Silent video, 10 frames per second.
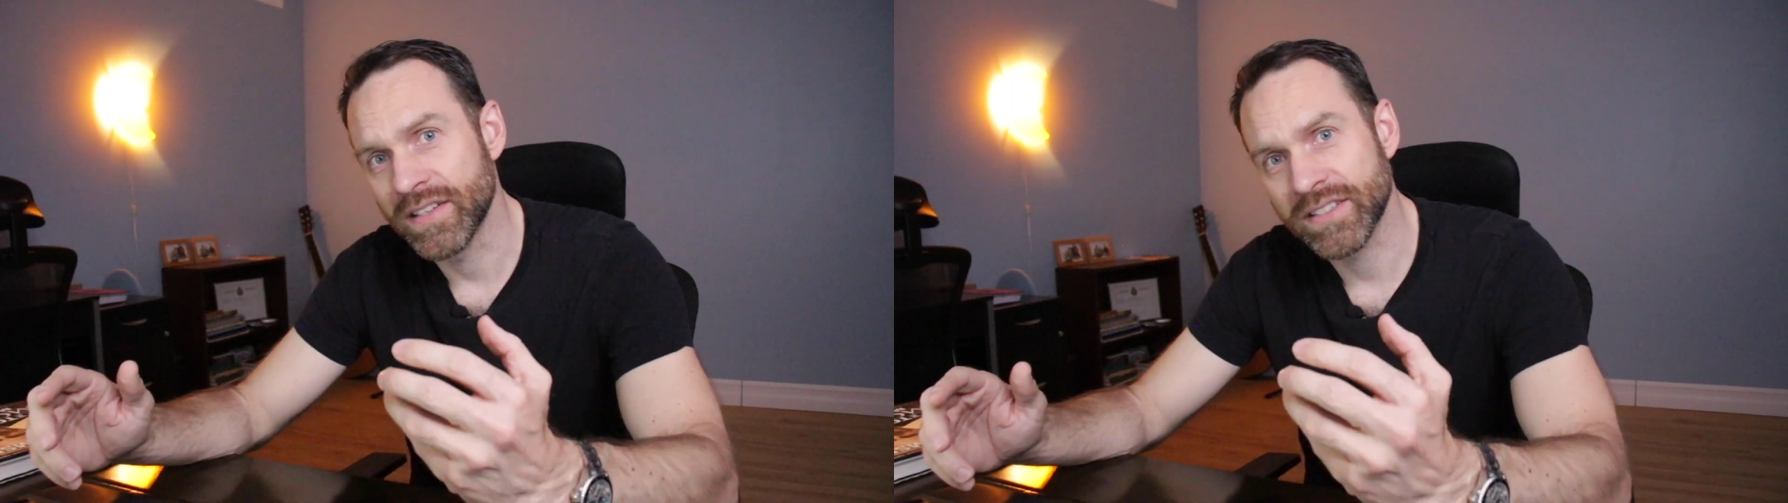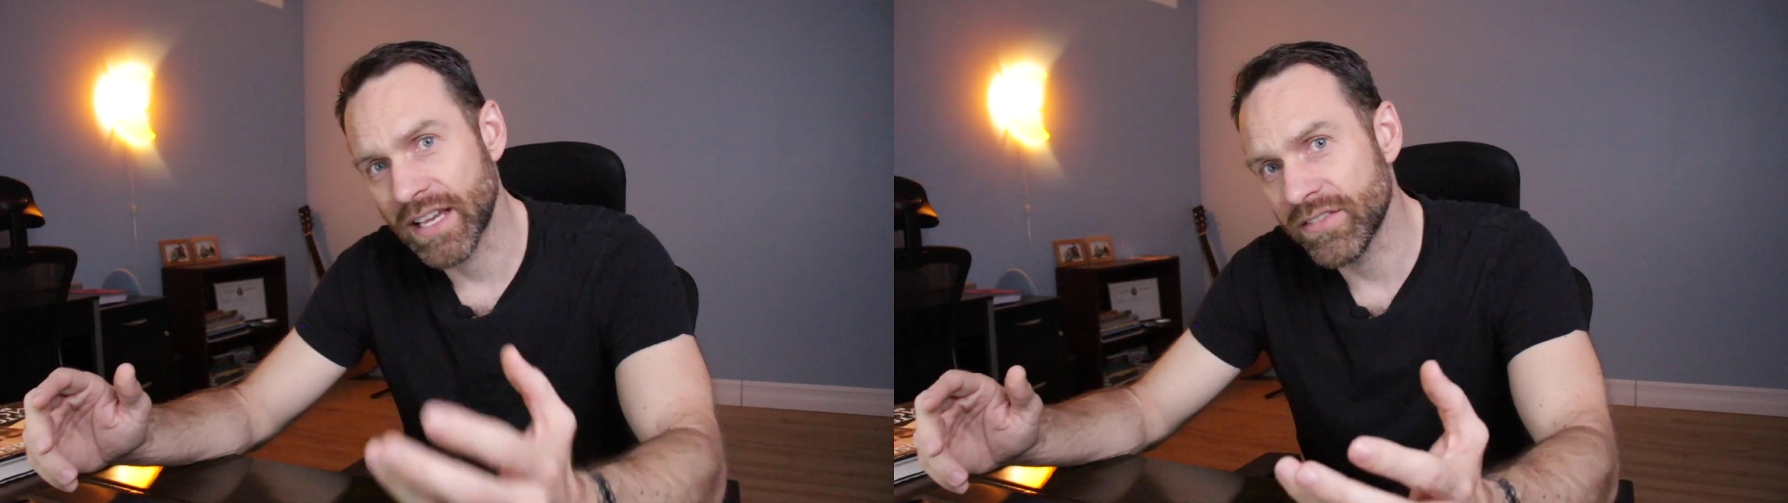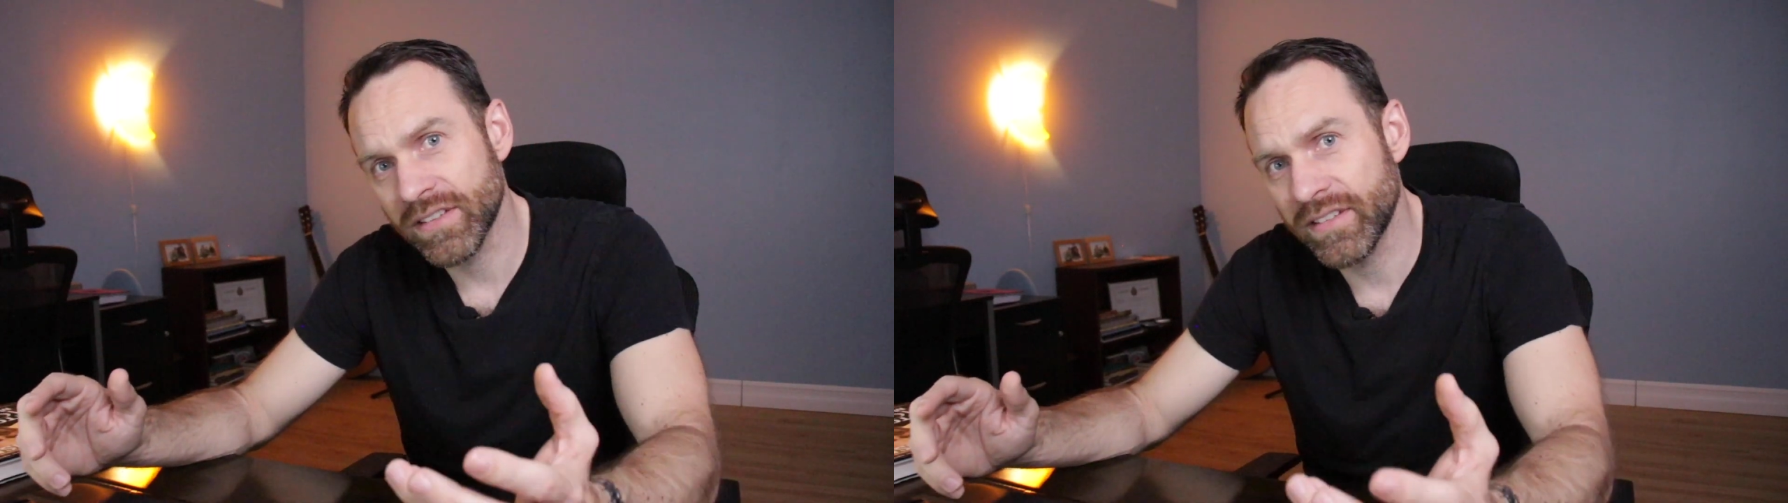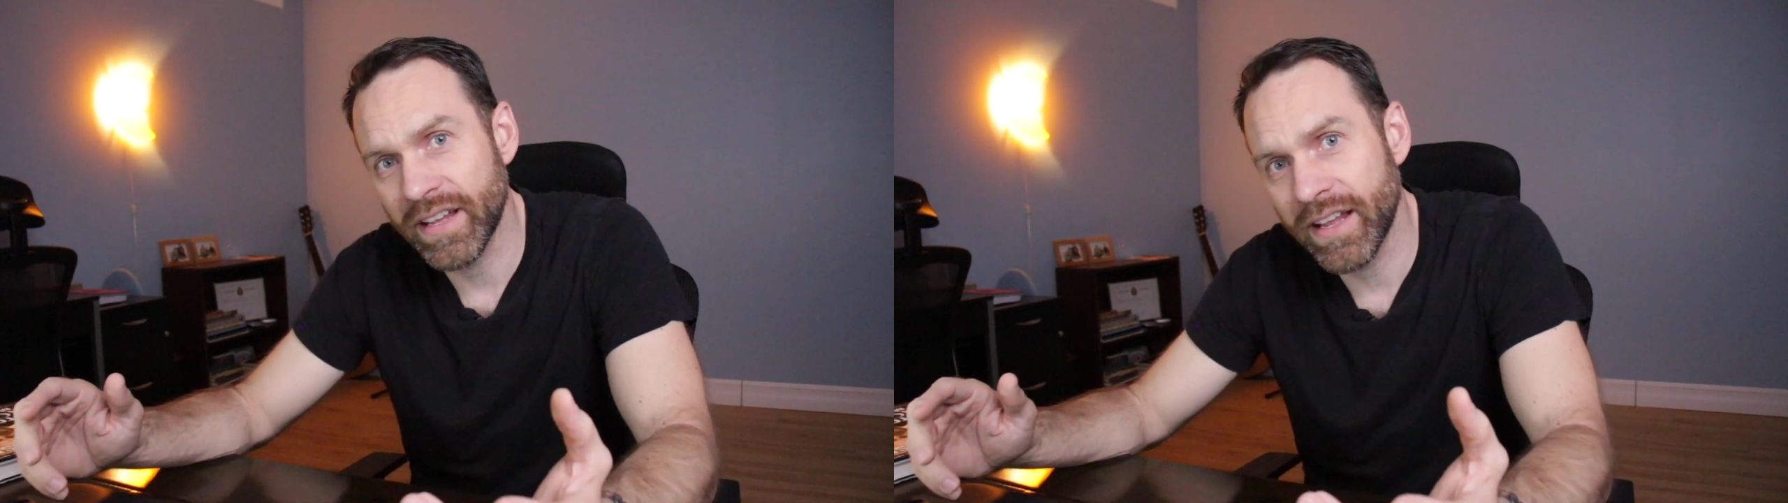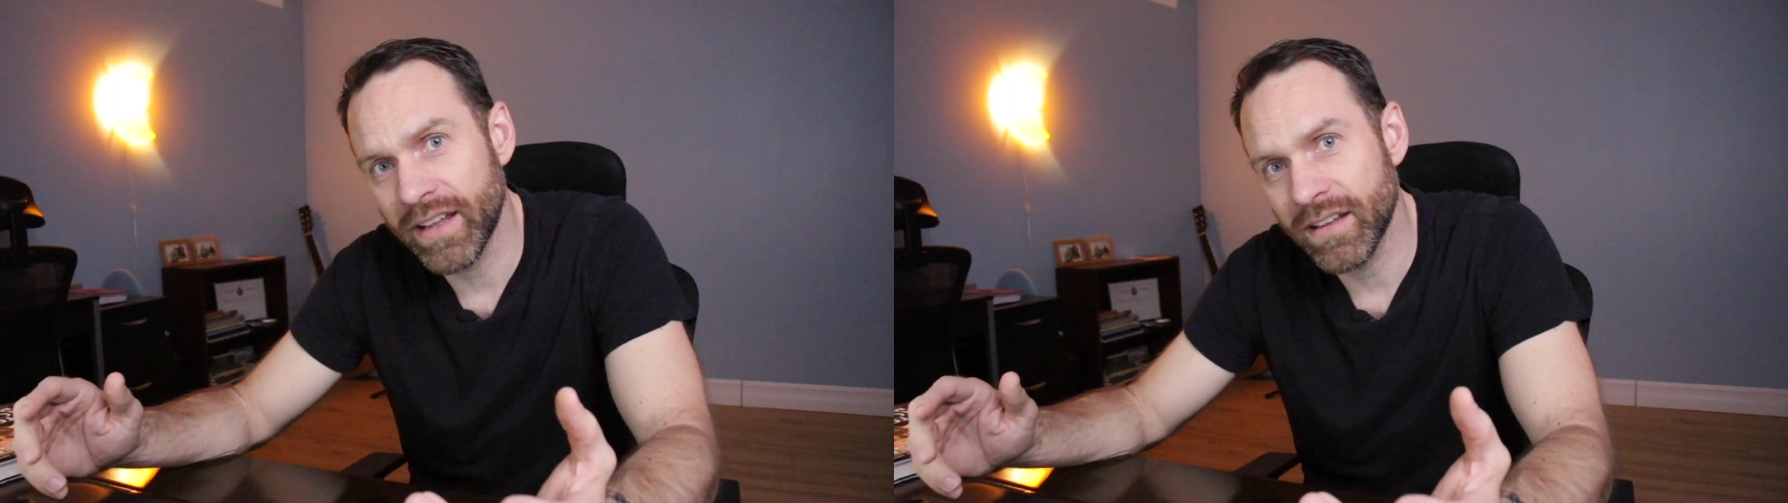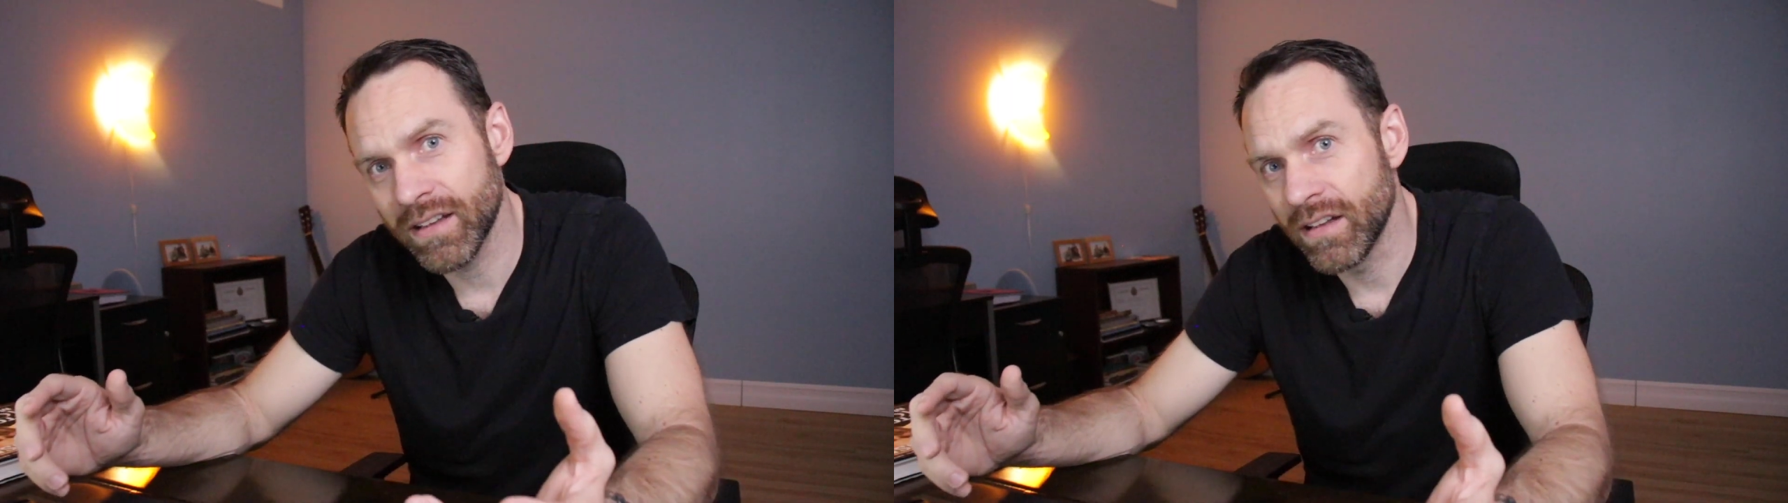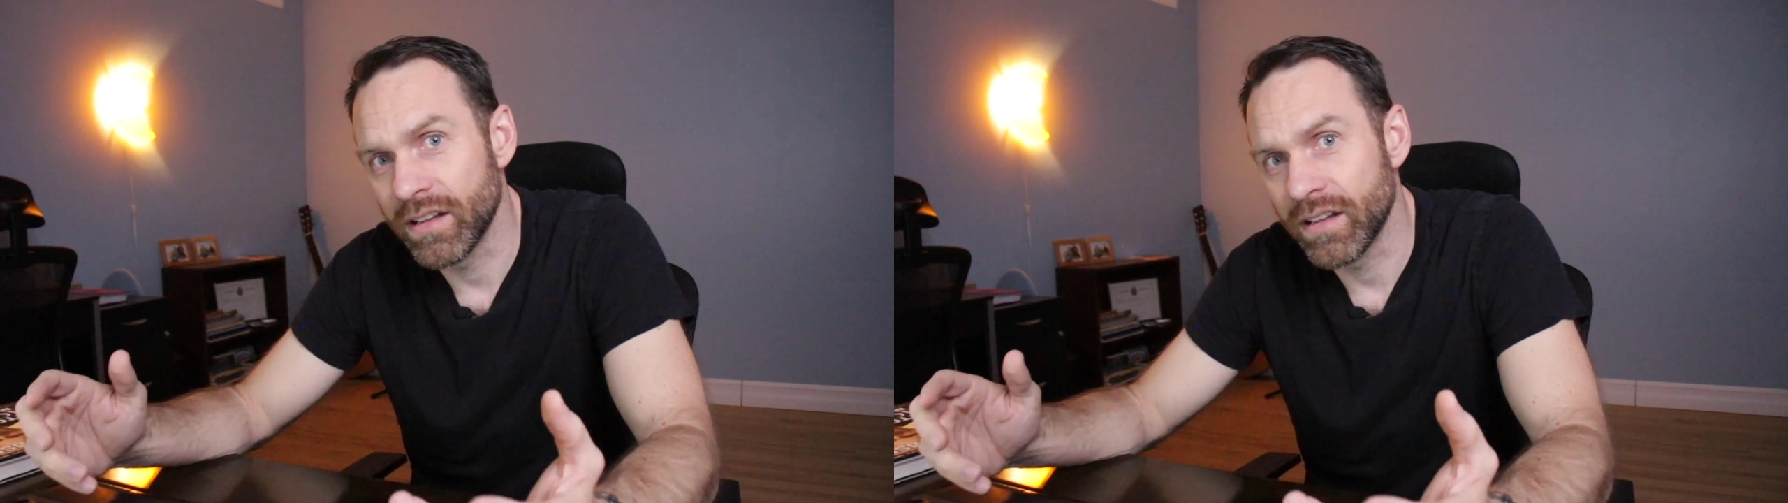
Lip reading: the 7th day,